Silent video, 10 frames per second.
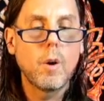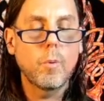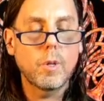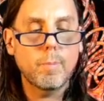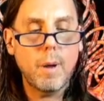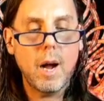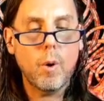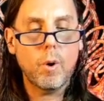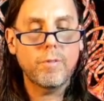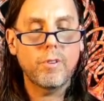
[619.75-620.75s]
with
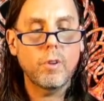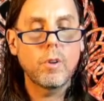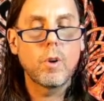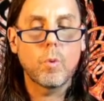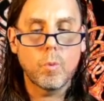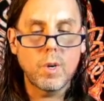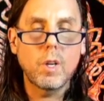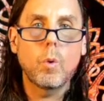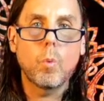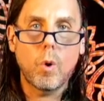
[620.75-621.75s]
powerful
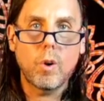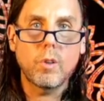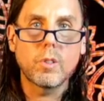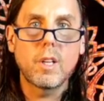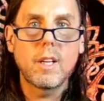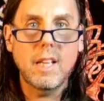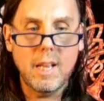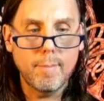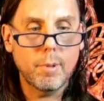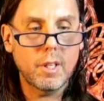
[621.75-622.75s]
real-world
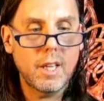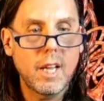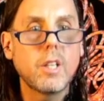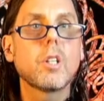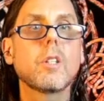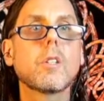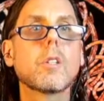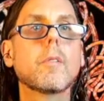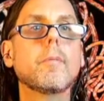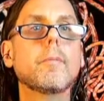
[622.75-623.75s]
implications.